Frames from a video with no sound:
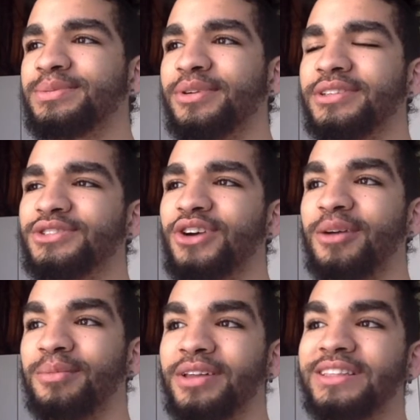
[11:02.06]
pretty
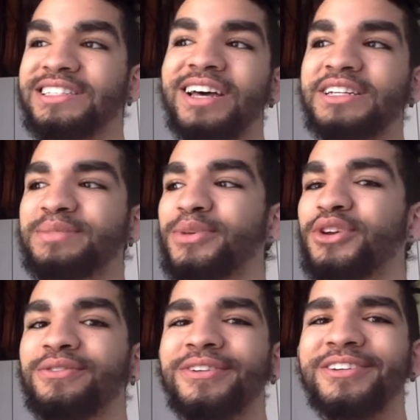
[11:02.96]
strong. But the sun is
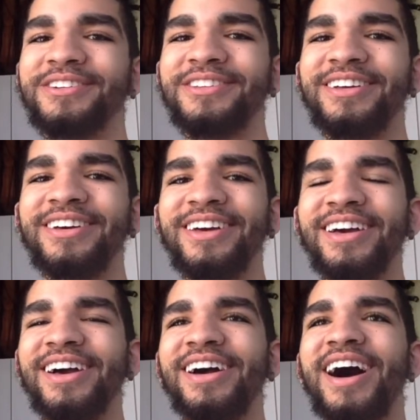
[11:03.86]
beautiful.
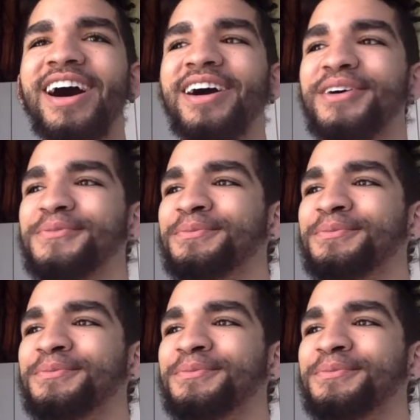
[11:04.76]
Um,